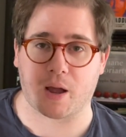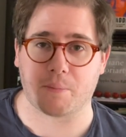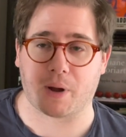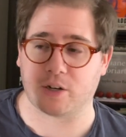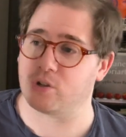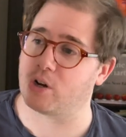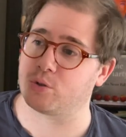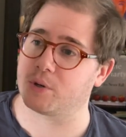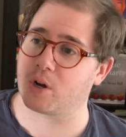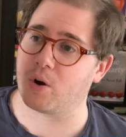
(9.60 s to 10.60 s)
by
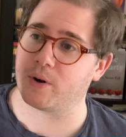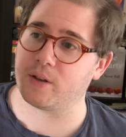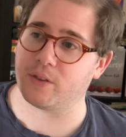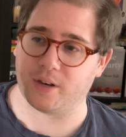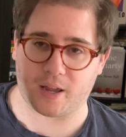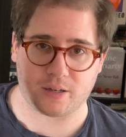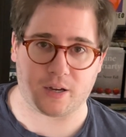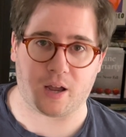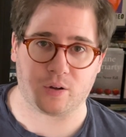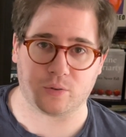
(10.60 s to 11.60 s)
Joshua Cohen, The
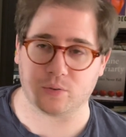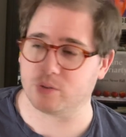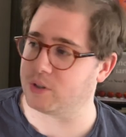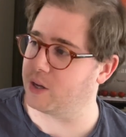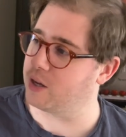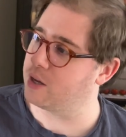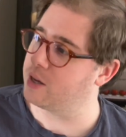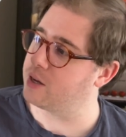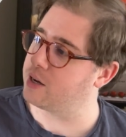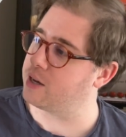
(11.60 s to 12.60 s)
Netanyahus,
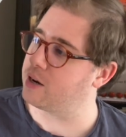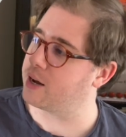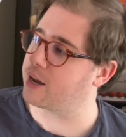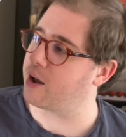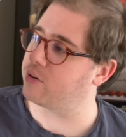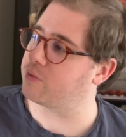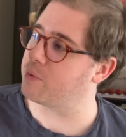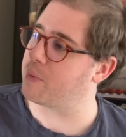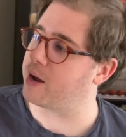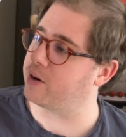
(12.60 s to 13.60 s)
an account of a
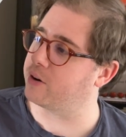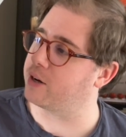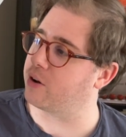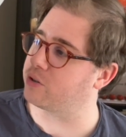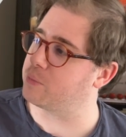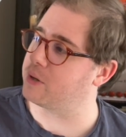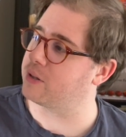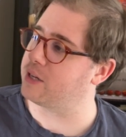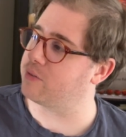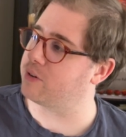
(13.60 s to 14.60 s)
minor and
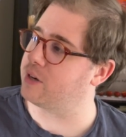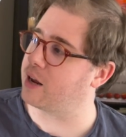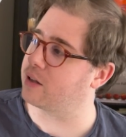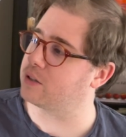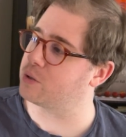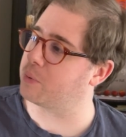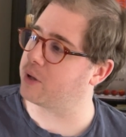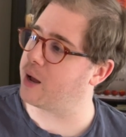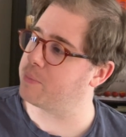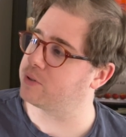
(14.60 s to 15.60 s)
ultimately even negligible
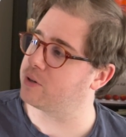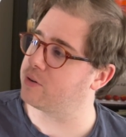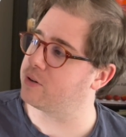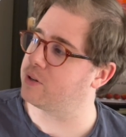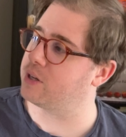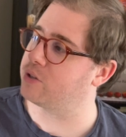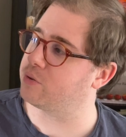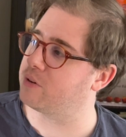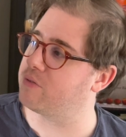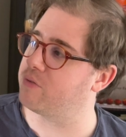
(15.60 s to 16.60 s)
episode in the
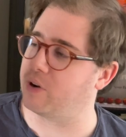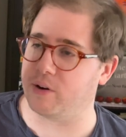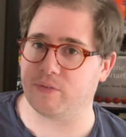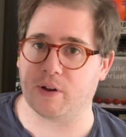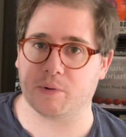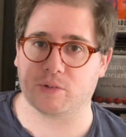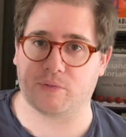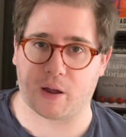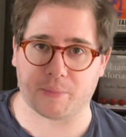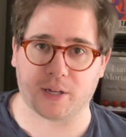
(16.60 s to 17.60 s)
history of a very famous
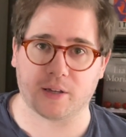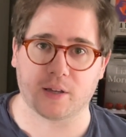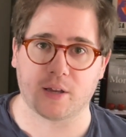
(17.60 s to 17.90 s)
family.